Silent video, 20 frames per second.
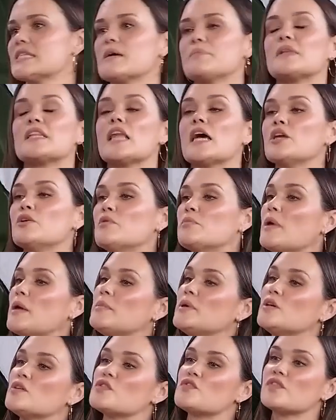something that you would maybe
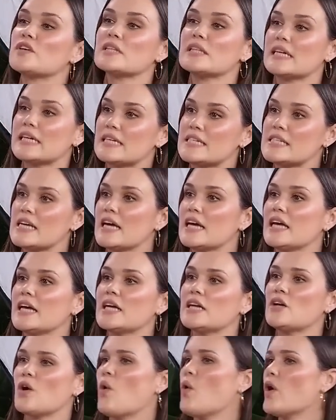use for
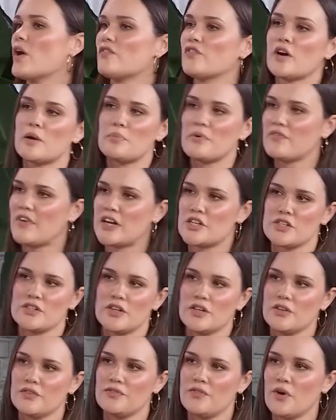LinkedIn or for a
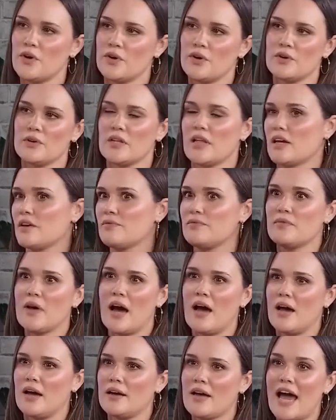professional photo, like
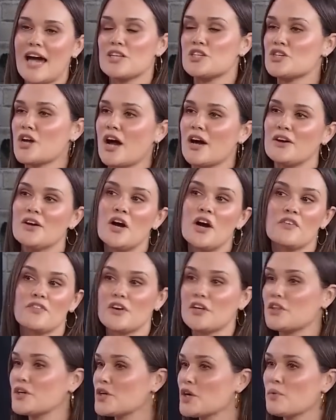uh, headshot for
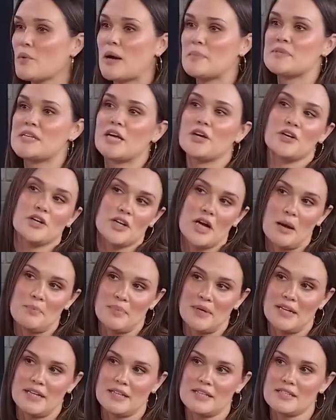either your website or your
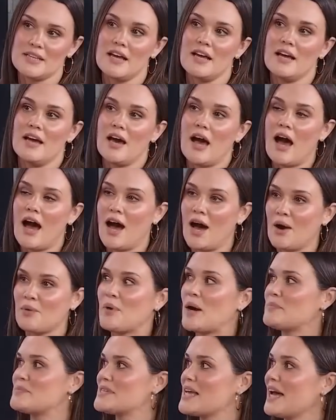company's uh,
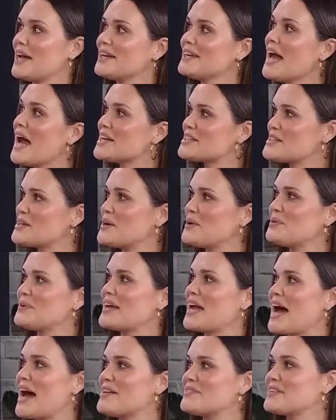website. Yeah, so we
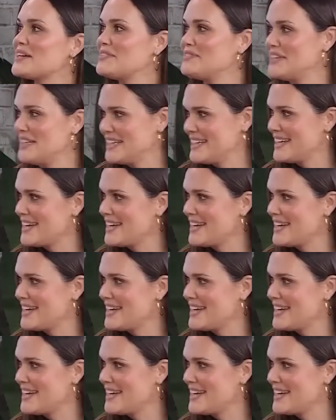have Kaveen